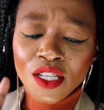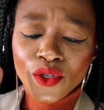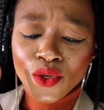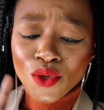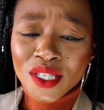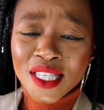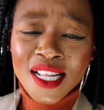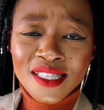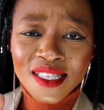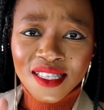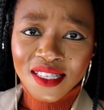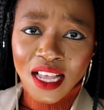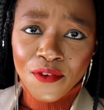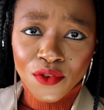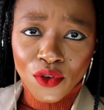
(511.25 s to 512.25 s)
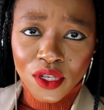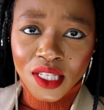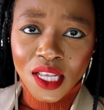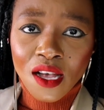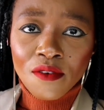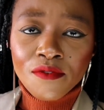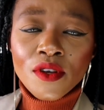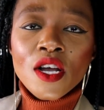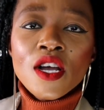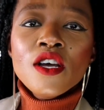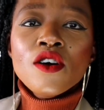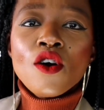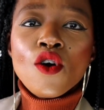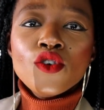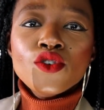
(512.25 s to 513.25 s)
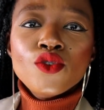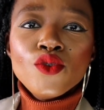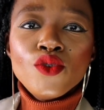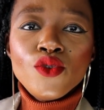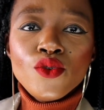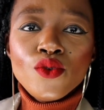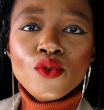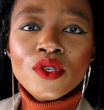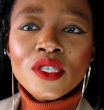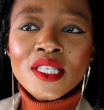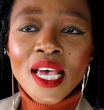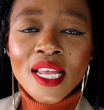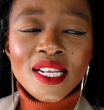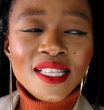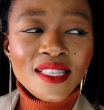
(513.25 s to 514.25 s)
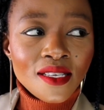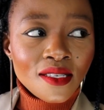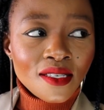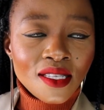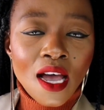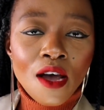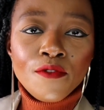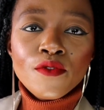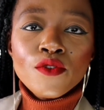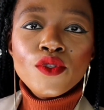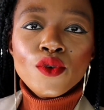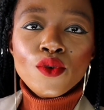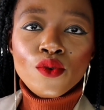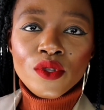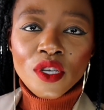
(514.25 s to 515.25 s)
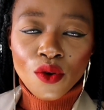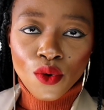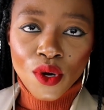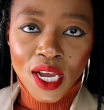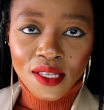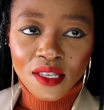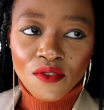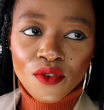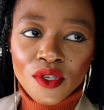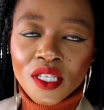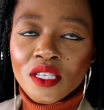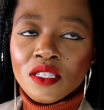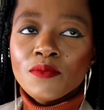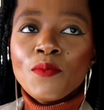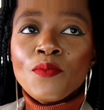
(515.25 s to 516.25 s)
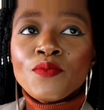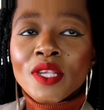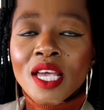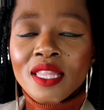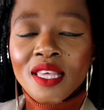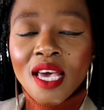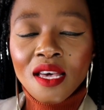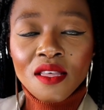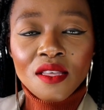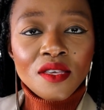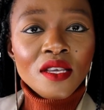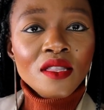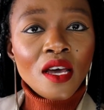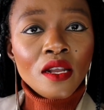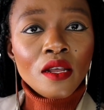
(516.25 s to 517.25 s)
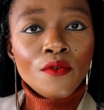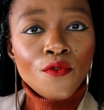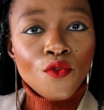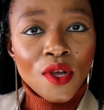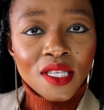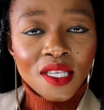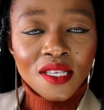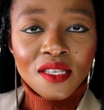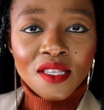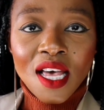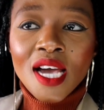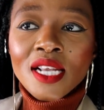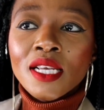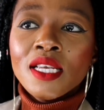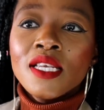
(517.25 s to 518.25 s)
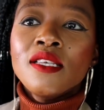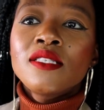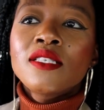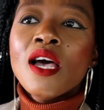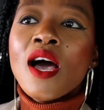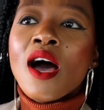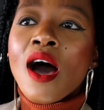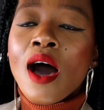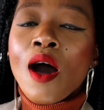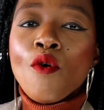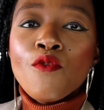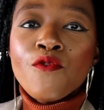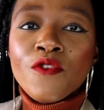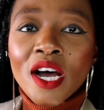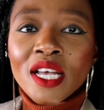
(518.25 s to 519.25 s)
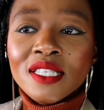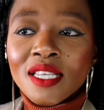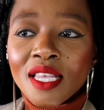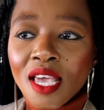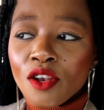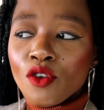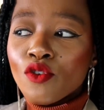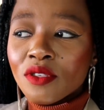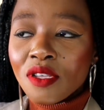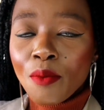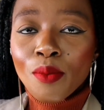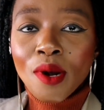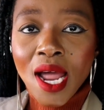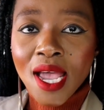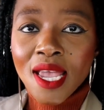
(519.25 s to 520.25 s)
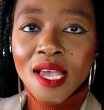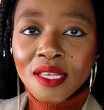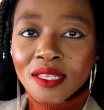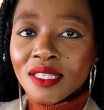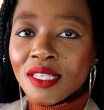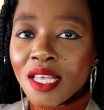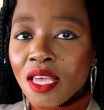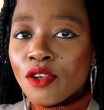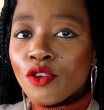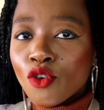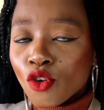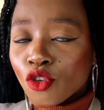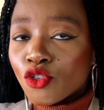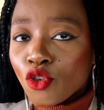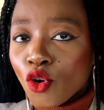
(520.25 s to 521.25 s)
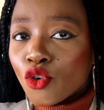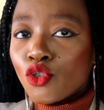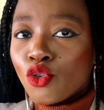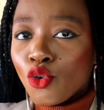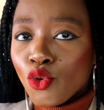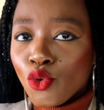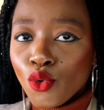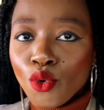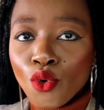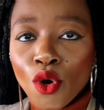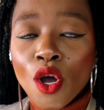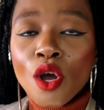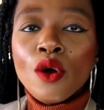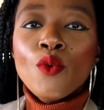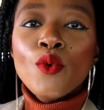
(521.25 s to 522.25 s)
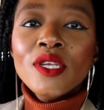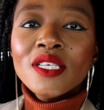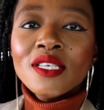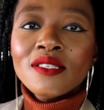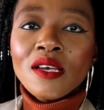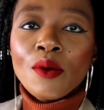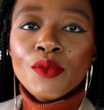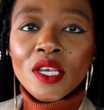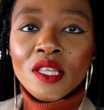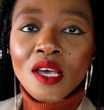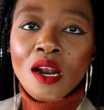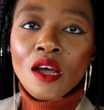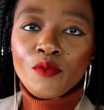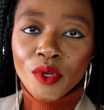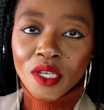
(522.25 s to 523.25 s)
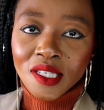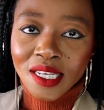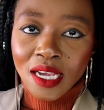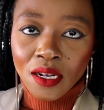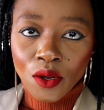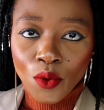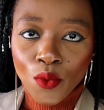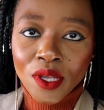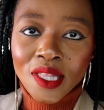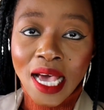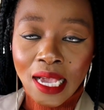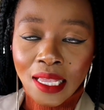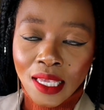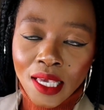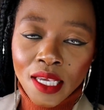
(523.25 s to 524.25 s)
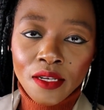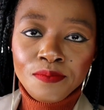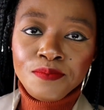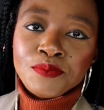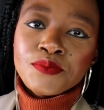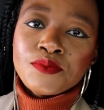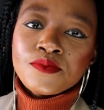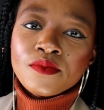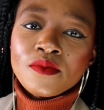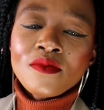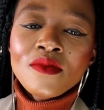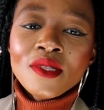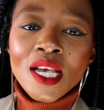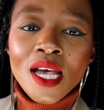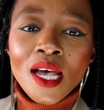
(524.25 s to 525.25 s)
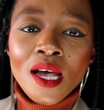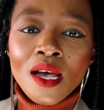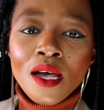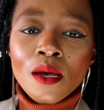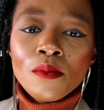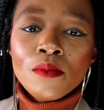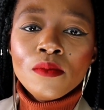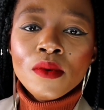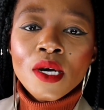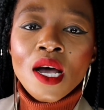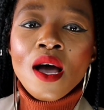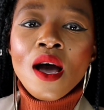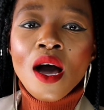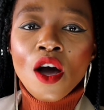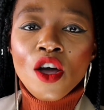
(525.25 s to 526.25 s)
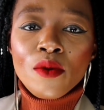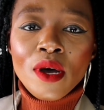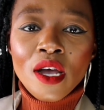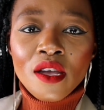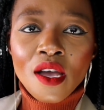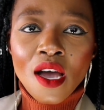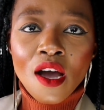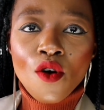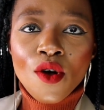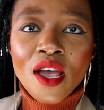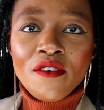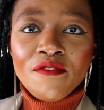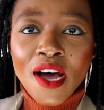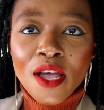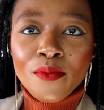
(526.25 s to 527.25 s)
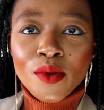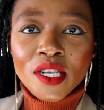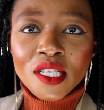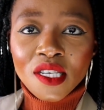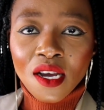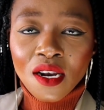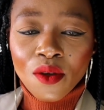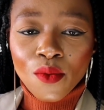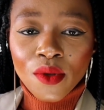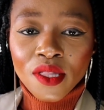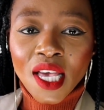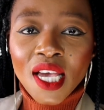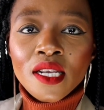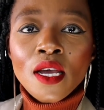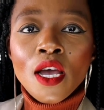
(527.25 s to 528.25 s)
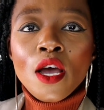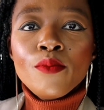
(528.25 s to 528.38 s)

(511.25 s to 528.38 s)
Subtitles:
Do you sell the stuff yourself, or do you send the stuff through the courier services? And the other thing that influences that is how fast can your suppliers send your stock to you, which is something that I've been struggling with again. How have I been struggling with that?